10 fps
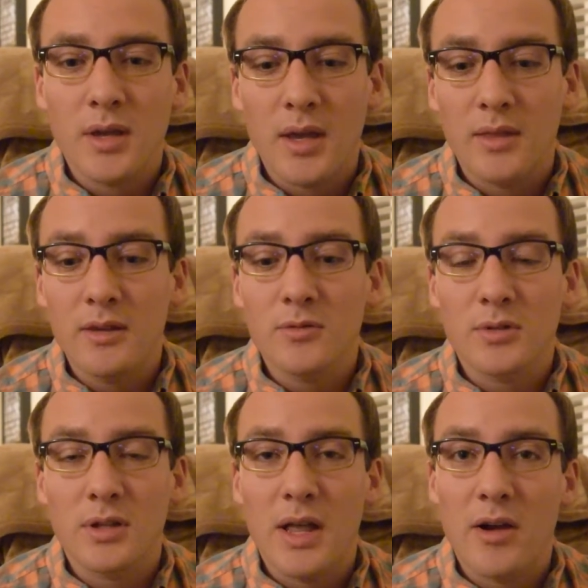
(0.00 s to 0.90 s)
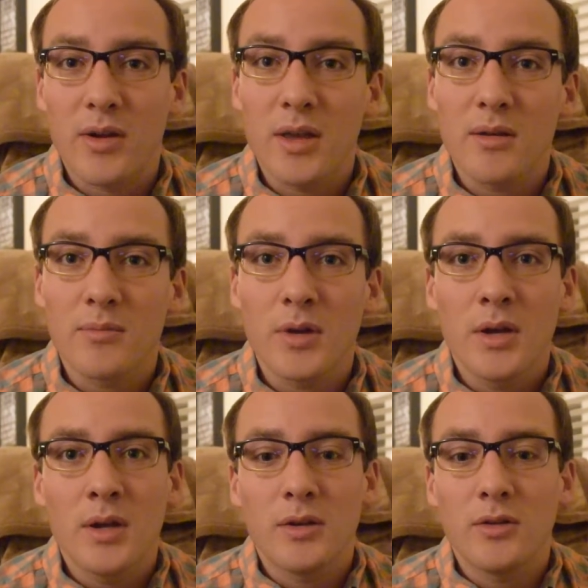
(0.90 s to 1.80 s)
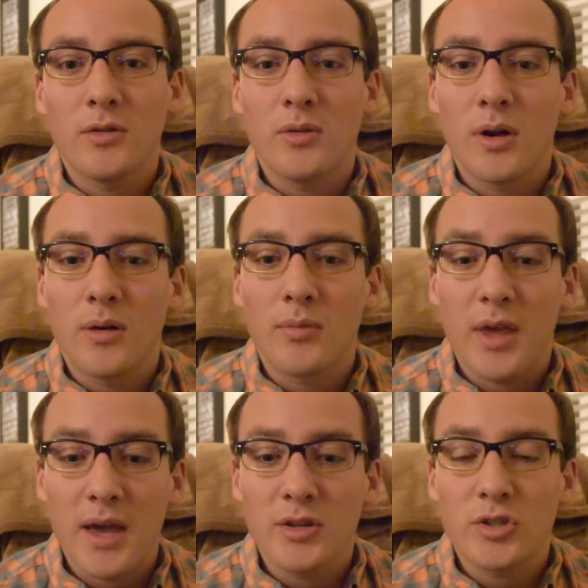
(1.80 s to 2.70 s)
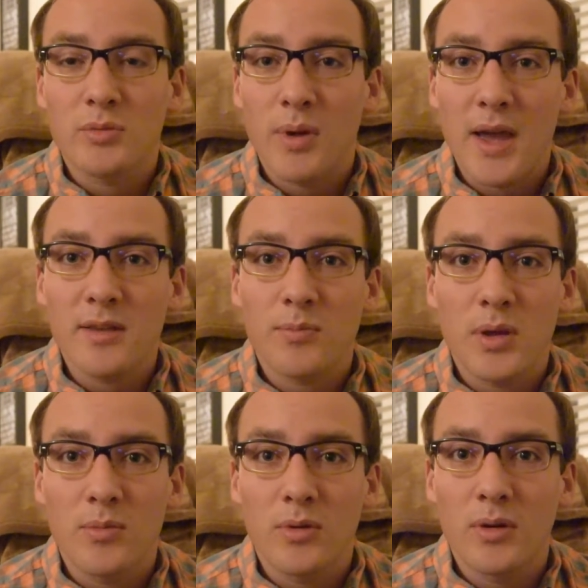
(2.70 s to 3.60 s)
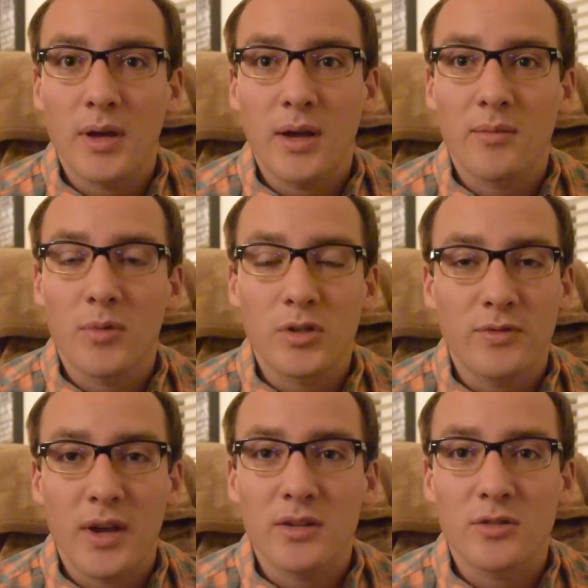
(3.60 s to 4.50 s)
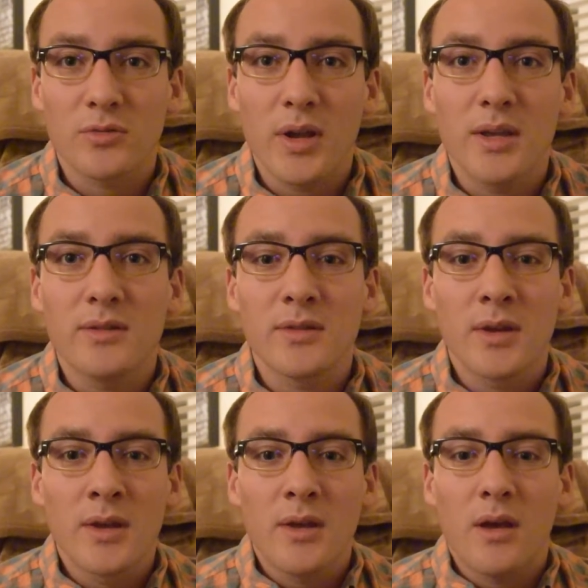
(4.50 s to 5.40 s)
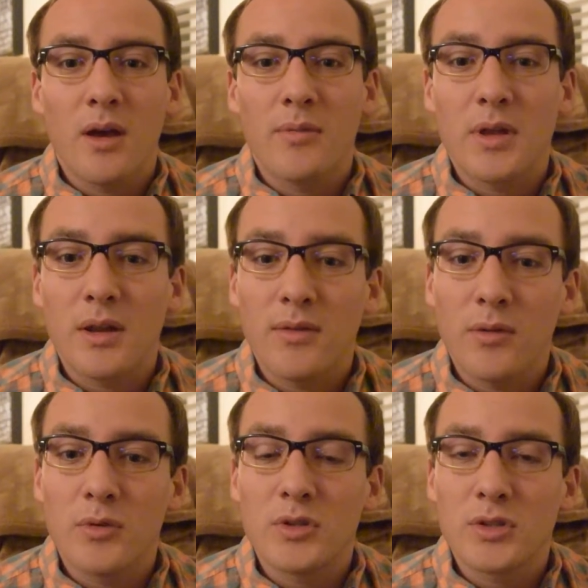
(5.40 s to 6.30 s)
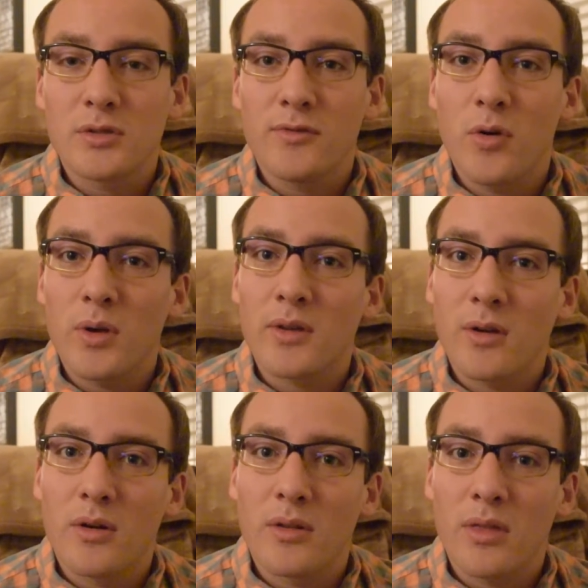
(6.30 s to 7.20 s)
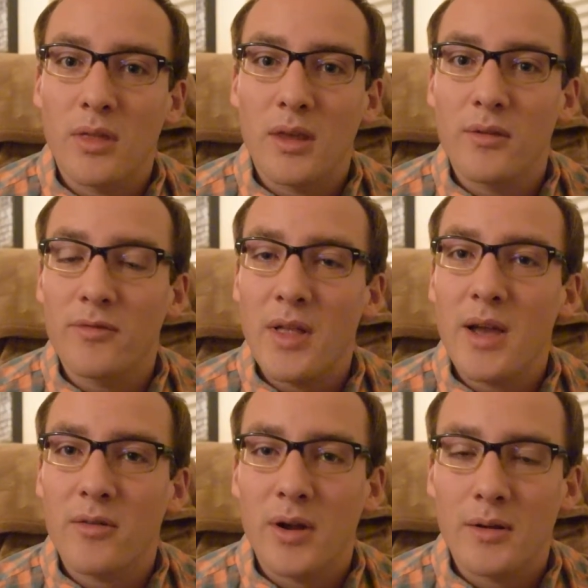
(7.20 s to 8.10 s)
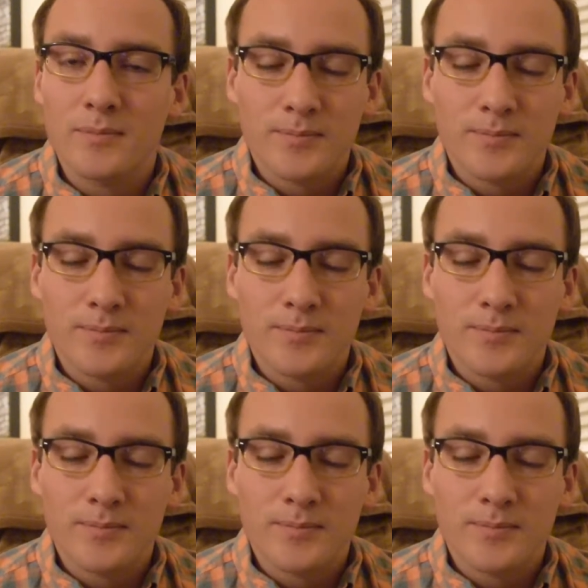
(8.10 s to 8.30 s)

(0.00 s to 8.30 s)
And this would allow him to catch and pass people at much faster rates than if he would just focus on the flat ground.